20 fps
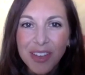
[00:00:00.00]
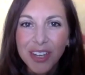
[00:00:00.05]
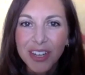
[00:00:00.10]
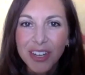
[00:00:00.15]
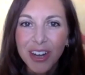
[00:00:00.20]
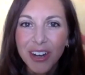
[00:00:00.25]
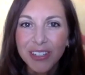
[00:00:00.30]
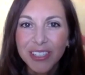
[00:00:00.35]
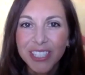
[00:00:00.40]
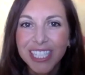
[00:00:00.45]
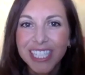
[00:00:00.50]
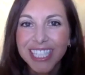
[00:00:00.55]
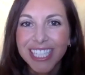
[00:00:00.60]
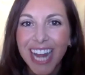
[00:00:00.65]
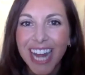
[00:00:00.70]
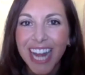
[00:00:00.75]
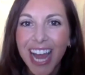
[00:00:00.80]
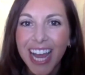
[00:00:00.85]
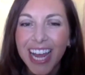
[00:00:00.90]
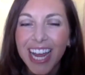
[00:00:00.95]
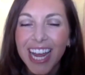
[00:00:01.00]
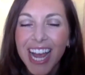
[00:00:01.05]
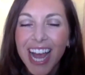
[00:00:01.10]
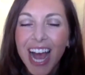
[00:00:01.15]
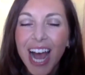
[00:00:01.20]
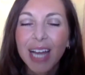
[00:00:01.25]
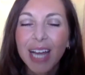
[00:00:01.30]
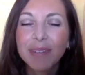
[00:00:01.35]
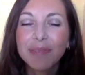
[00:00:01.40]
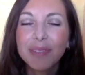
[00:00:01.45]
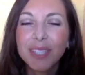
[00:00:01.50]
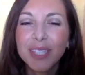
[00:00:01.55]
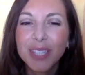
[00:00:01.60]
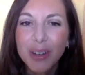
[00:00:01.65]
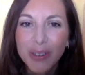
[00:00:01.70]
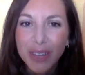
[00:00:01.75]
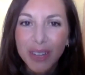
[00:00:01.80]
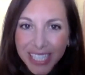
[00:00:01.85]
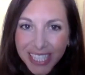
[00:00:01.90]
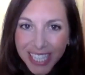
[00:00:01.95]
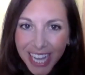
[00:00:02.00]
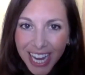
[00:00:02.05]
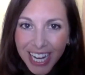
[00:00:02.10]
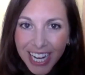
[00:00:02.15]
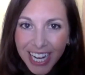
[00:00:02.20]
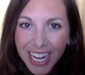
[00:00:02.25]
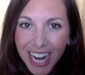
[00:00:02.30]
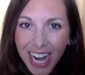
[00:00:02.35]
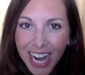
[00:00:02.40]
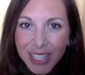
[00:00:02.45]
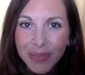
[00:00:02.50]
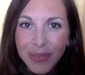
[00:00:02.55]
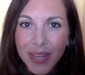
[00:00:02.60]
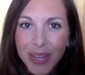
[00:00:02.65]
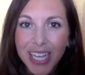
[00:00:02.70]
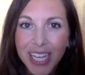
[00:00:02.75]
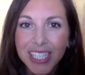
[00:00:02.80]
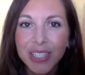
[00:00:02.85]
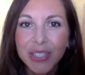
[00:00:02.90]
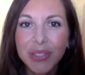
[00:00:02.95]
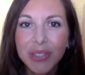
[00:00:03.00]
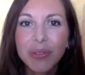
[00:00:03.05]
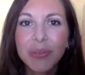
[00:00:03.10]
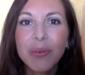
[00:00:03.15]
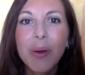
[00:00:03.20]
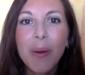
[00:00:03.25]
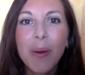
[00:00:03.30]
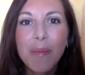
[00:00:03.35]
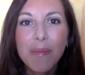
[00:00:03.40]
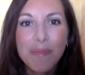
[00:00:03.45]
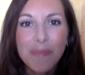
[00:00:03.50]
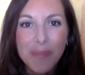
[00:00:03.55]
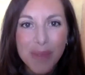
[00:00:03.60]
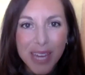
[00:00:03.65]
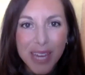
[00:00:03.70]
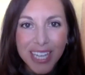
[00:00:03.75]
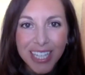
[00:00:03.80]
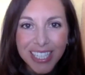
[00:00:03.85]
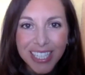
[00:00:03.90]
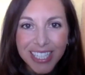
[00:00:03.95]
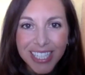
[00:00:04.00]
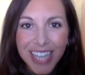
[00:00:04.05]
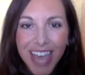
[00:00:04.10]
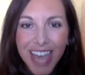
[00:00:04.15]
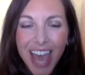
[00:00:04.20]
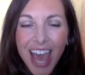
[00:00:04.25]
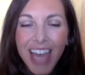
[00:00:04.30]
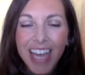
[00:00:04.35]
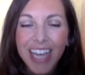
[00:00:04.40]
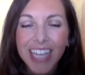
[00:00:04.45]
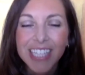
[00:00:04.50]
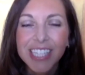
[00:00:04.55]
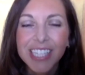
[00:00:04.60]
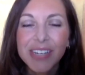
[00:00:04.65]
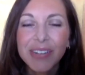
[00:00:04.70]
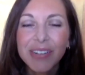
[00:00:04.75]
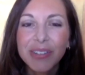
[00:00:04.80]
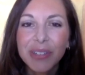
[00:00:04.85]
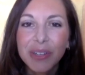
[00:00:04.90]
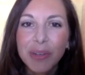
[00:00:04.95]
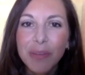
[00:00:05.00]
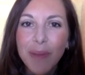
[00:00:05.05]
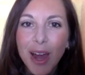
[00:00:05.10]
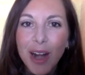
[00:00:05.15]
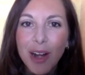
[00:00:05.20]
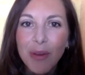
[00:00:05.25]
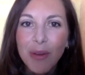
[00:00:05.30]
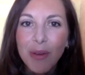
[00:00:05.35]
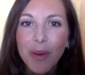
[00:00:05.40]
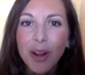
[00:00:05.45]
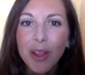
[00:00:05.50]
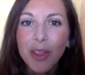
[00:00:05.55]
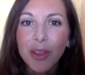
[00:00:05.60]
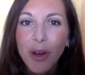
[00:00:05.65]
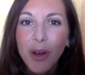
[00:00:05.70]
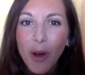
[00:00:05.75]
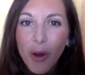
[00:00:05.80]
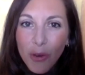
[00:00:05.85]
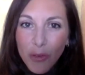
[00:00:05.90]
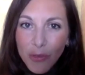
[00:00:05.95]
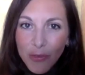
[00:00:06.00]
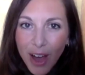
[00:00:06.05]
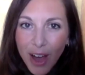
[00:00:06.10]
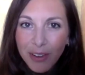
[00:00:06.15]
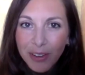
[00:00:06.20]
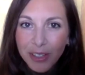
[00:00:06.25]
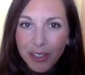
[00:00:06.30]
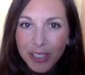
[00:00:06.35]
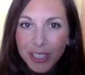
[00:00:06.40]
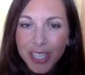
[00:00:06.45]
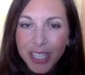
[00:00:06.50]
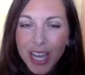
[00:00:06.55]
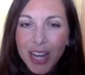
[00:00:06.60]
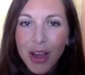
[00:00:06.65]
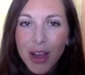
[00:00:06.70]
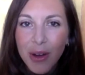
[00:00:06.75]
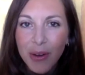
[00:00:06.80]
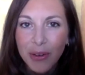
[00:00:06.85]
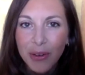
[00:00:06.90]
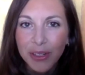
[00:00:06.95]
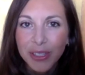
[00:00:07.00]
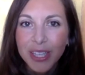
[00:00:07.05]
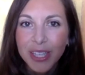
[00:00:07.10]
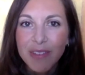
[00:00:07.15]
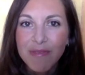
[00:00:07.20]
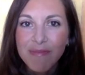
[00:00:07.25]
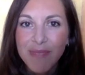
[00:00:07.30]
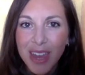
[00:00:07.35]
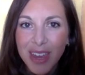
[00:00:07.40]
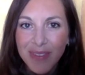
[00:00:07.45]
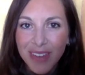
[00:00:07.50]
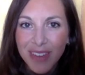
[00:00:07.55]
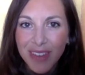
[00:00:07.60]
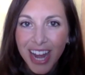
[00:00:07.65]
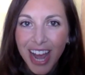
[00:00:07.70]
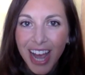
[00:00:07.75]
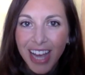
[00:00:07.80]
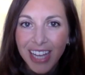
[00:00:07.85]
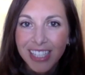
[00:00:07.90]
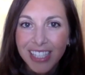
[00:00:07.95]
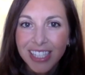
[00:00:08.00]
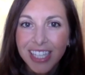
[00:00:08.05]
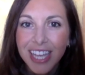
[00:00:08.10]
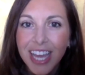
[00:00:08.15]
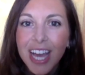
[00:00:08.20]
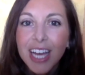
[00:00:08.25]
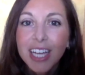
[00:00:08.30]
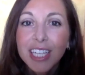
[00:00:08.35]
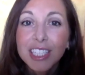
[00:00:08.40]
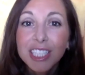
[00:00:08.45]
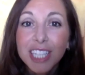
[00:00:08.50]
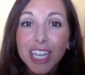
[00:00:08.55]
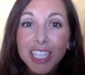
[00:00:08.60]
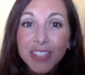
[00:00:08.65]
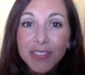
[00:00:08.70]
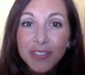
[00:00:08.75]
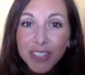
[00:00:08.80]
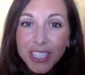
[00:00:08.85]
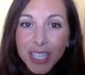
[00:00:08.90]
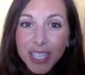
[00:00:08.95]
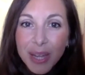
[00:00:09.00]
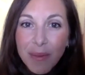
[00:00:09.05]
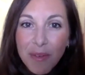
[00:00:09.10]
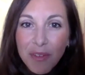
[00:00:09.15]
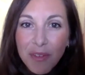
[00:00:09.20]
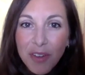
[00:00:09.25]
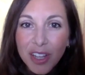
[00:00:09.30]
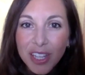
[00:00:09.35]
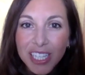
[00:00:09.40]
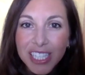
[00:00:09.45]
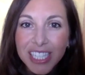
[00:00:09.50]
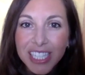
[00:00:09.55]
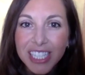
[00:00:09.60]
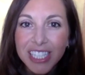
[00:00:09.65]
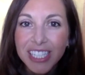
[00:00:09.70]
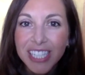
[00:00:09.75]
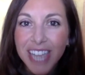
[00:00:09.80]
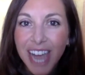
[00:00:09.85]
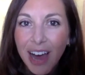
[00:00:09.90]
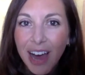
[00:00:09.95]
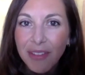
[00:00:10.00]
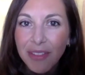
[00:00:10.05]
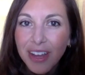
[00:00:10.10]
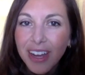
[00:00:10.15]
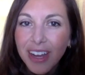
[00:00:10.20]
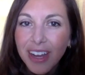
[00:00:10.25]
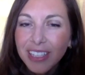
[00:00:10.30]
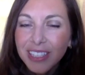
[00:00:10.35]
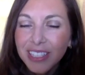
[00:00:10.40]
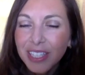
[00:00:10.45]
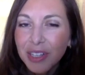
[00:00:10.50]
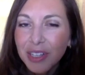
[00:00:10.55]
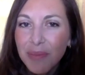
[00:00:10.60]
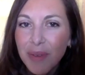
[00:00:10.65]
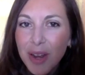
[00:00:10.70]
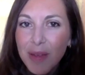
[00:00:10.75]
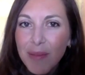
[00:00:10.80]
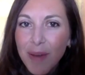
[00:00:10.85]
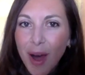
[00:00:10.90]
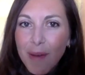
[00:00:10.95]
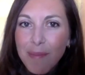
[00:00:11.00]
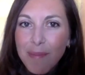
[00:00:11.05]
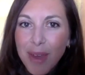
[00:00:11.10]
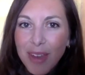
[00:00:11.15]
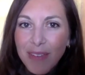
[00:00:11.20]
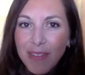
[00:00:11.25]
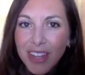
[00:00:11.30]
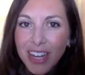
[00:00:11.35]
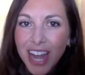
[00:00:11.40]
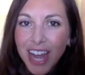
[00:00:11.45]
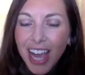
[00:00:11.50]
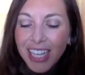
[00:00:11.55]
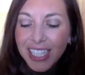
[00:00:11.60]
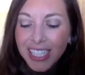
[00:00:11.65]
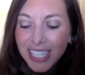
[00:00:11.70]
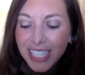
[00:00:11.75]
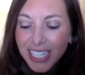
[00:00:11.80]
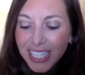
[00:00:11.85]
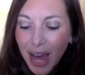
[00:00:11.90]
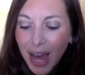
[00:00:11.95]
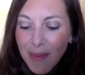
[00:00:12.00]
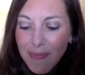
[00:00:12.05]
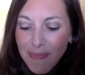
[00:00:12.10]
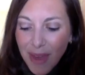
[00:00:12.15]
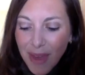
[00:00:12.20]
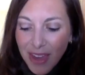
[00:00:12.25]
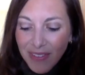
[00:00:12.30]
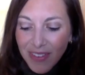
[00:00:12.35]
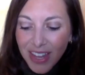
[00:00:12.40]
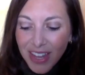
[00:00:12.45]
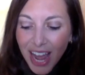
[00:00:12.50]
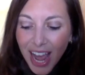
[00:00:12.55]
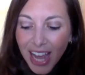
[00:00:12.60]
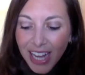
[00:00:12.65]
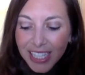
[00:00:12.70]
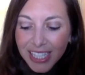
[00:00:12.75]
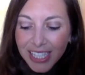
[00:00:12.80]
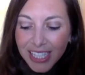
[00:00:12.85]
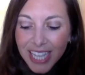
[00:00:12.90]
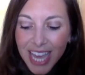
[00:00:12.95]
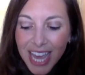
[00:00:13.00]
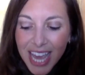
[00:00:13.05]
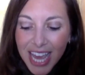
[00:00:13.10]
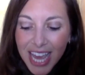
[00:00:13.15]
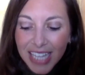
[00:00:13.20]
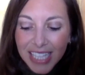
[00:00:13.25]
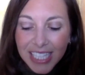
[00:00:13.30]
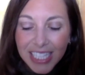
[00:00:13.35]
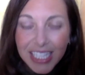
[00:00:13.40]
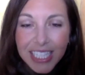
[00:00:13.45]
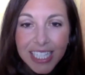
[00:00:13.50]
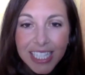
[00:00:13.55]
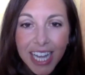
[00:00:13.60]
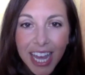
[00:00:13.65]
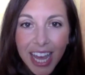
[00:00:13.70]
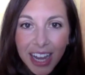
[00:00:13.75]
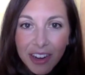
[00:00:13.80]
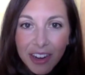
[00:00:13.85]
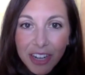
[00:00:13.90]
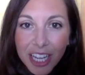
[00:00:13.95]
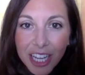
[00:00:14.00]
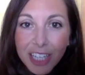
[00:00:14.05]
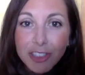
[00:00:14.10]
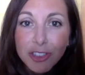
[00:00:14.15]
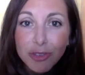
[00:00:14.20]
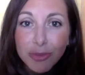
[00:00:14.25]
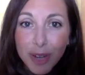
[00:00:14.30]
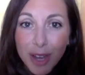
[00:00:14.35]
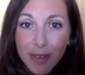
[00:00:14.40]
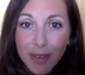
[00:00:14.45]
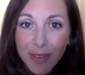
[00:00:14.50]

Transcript: host today. I'm so excited as we get to meet and get to know a little better one of the co-founders and owners of MavenNext. Just for some of our listeners out there, a little bit about MavenNext is that MavenNext is an integrity-driven